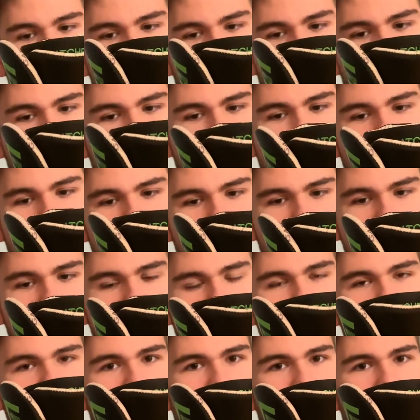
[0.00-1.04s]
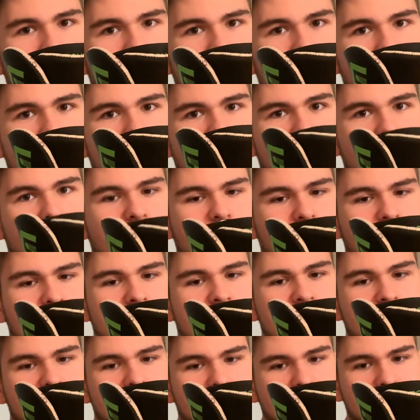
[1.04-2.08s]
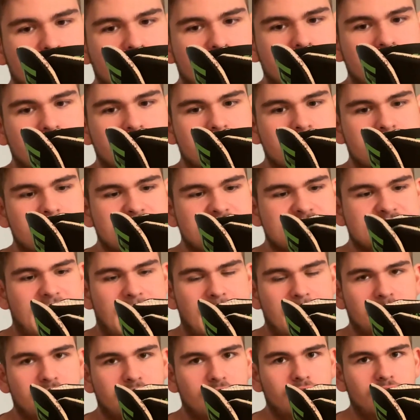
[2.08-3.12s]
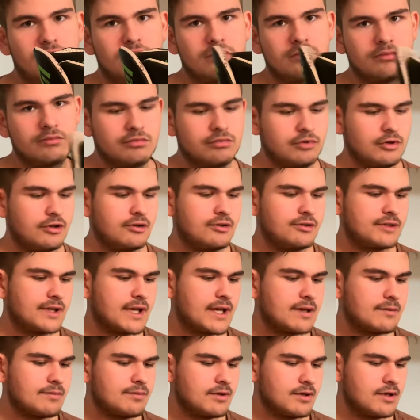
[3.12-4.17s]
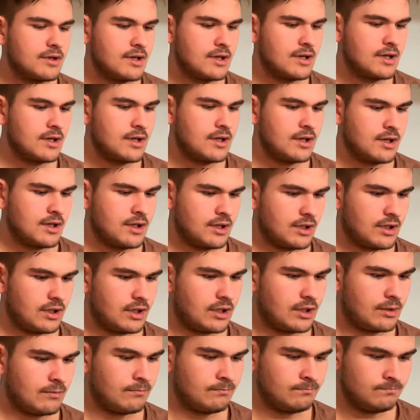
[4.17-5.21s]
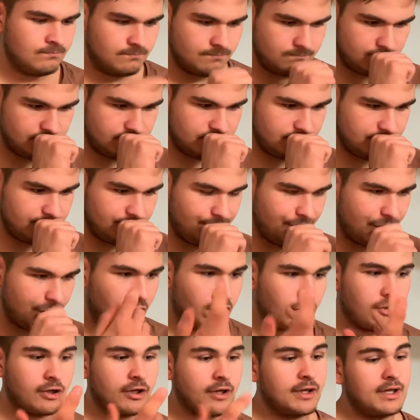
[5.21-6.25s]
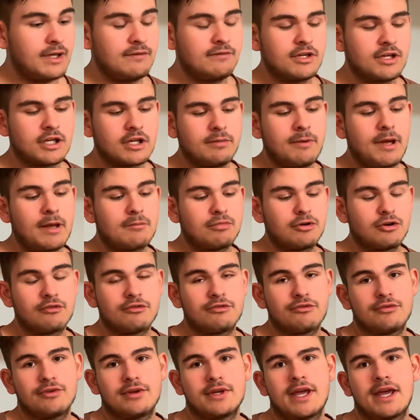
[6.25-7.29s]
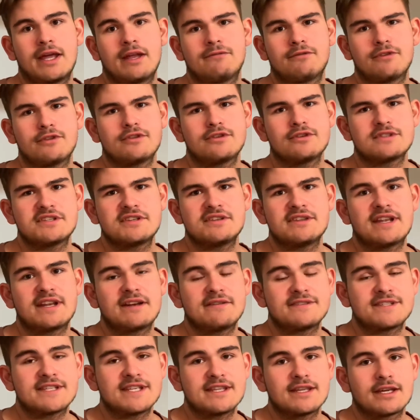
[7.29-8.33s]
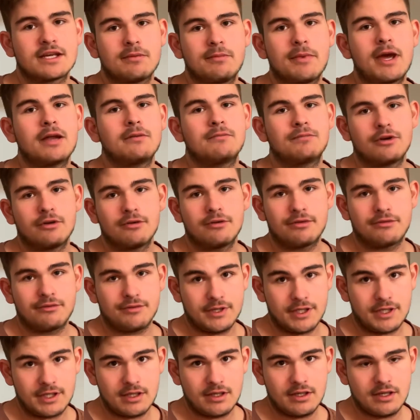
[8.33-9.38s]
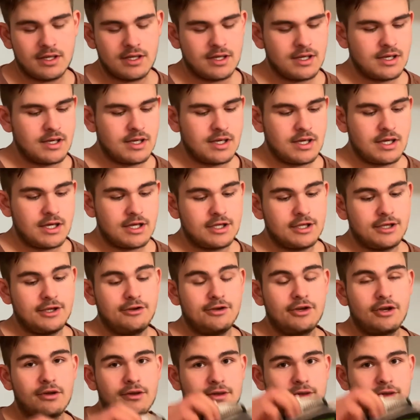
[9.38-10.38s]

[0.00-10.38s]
an Under Armour Command Pro 2 sample prototype, or even a Command Pro 3. And for those of you that have seen the Command Pro 3, you know